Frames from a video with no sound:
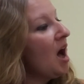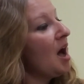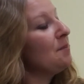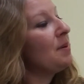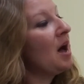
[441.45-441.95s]

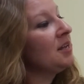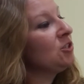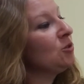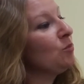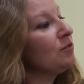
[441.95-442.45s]
I
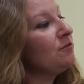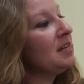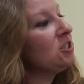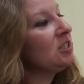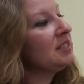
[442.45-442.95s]
pondered
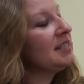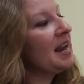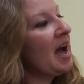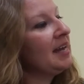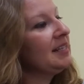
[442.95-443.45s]
professions that
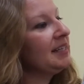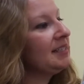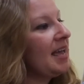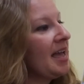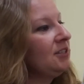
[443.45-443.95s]
I'd like
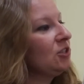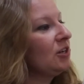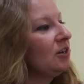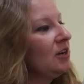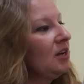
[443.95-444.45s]
to
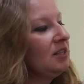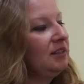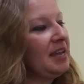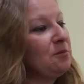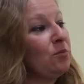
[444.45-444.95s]
enter,
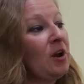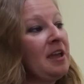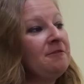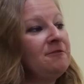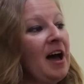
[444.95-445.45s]
like
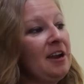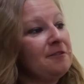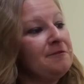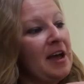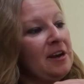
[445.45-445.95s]
brave
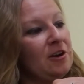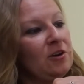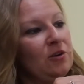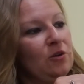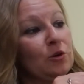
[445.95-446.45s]
firefighter
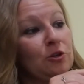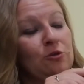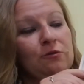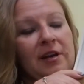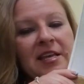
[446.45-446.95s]
or
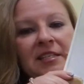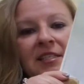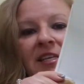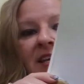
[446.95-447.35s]
crazy